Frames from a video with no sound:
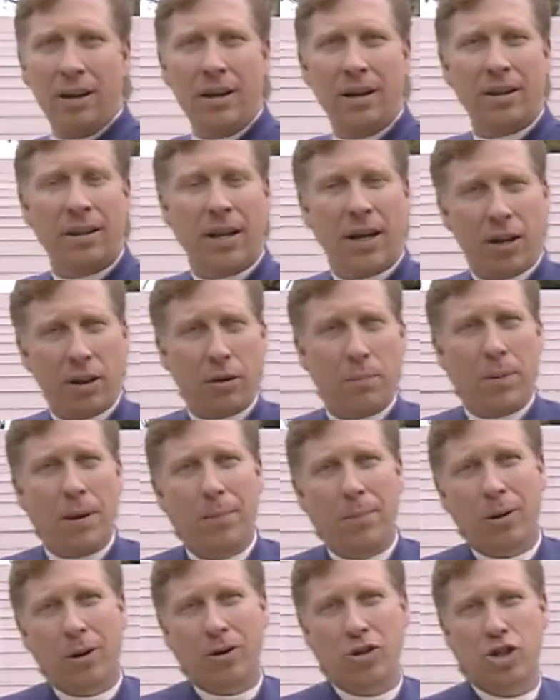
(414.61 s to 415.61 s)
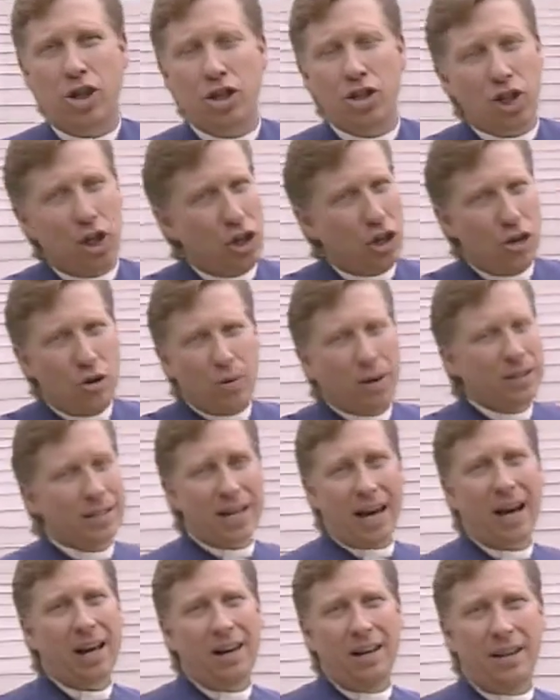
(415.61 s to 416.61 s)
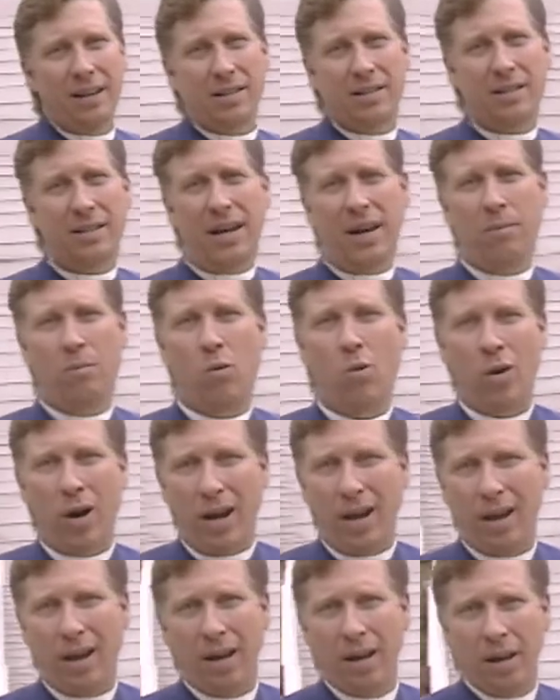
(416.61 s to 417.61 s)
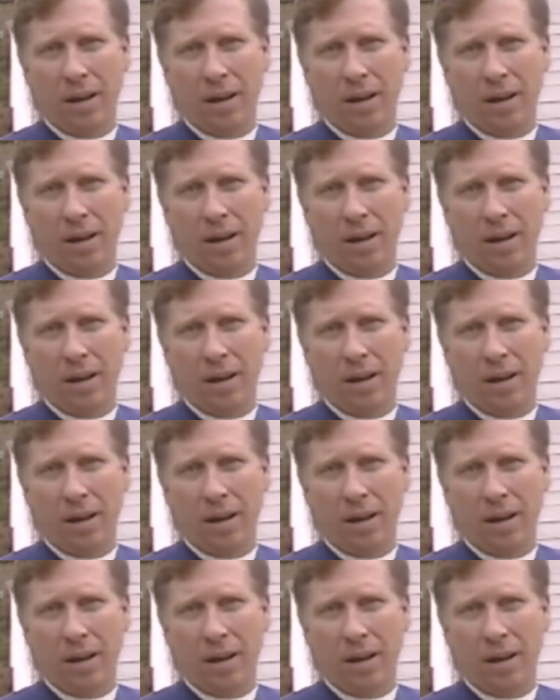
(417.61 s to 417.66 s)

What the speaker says: that other people are judging you exactly the same way?